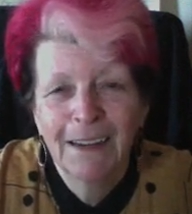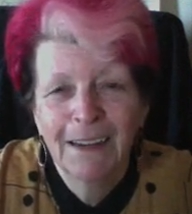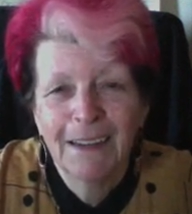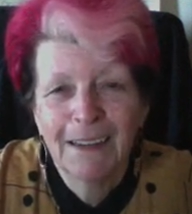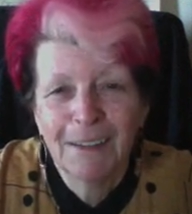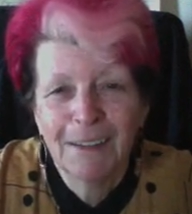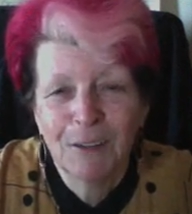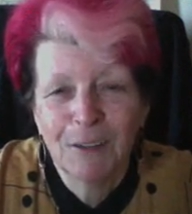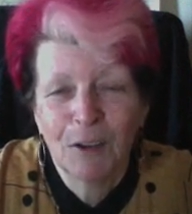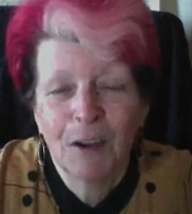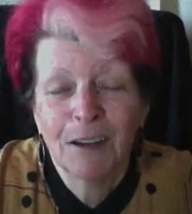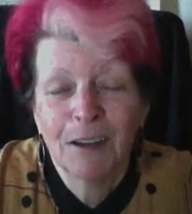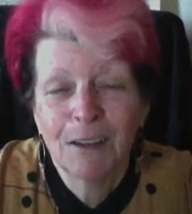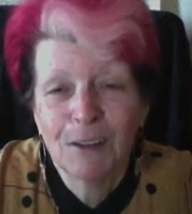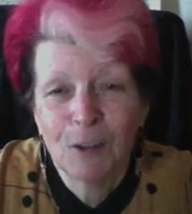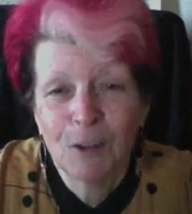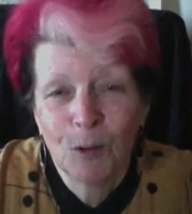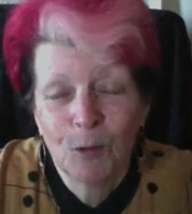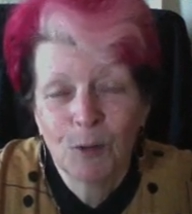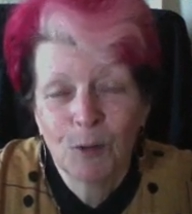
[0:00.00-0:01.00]
is going
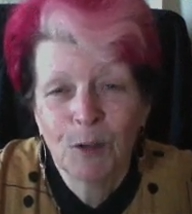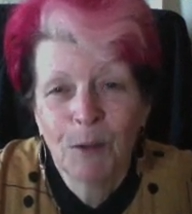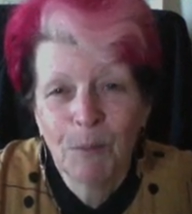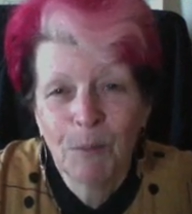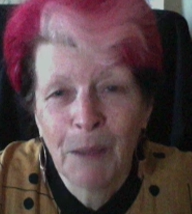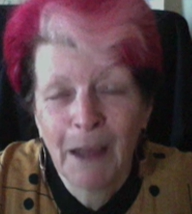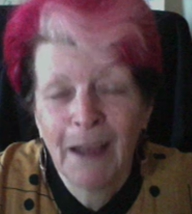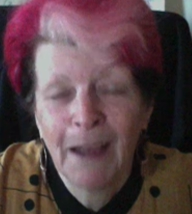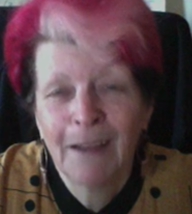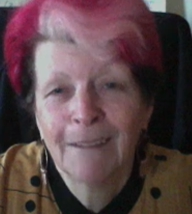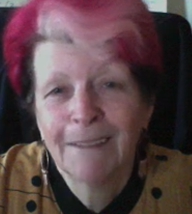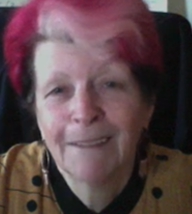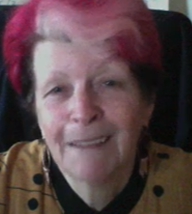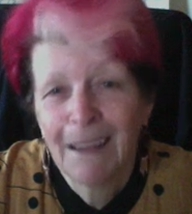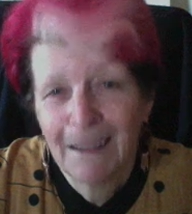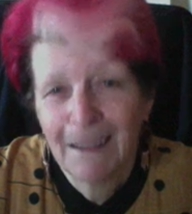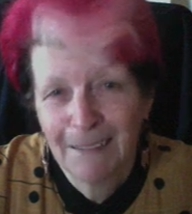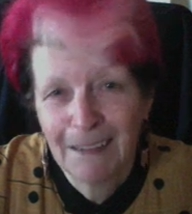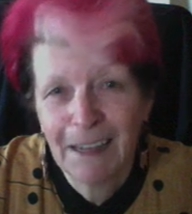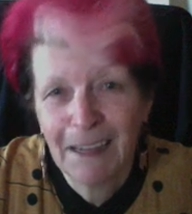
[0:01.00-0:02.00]
to talk about
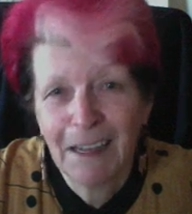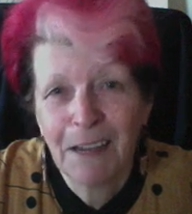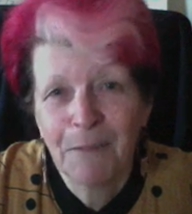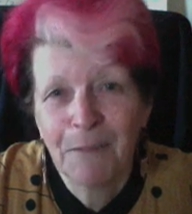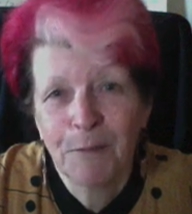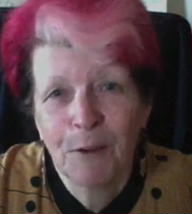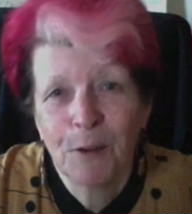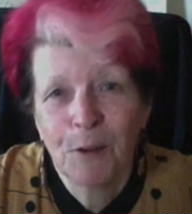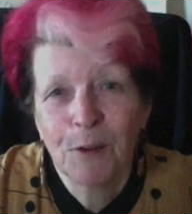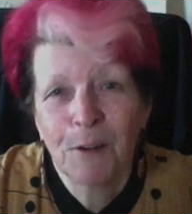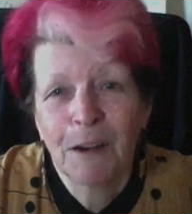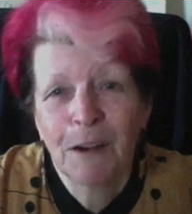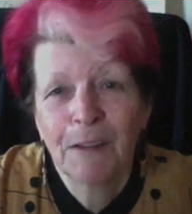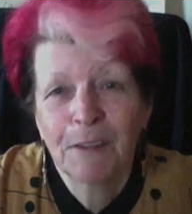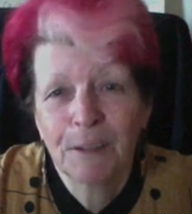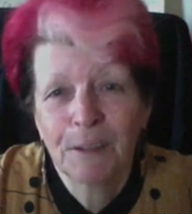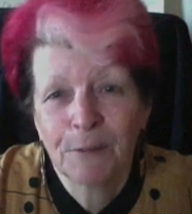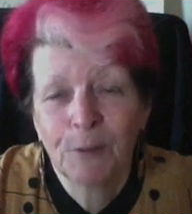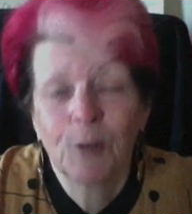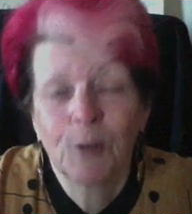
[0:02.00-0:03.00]
taking
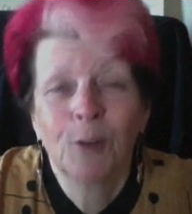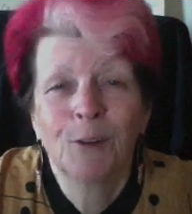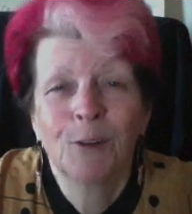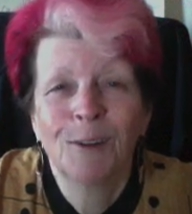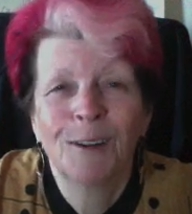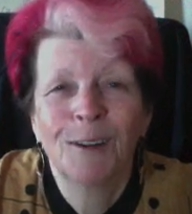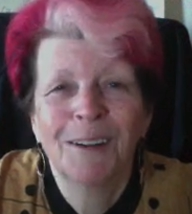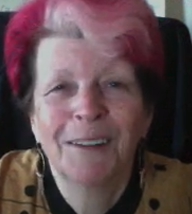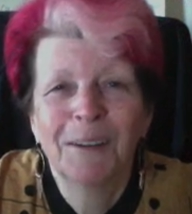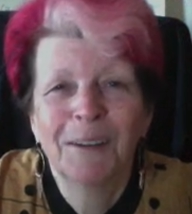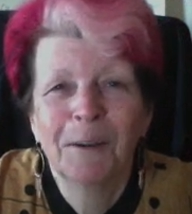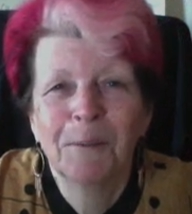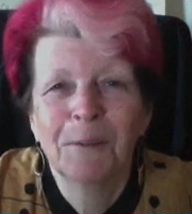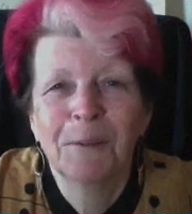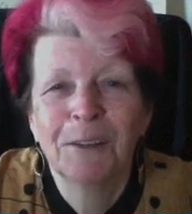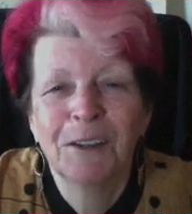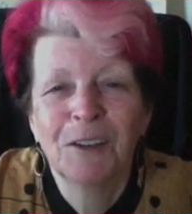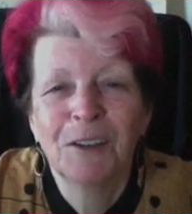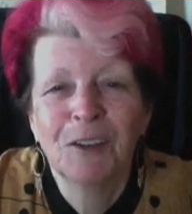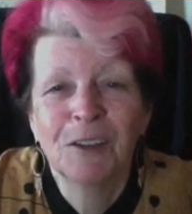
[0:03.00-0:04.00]
photographs for online
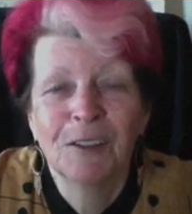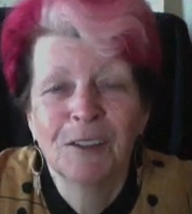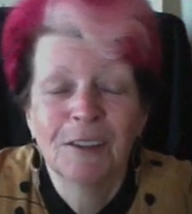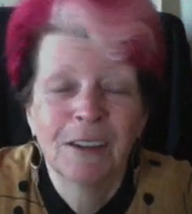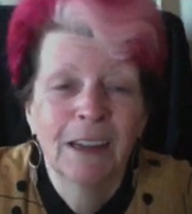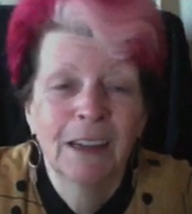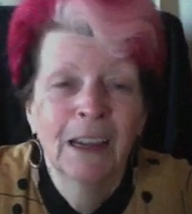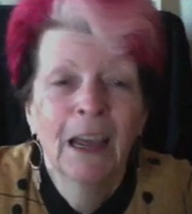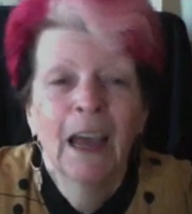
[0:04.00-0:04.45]
competitions.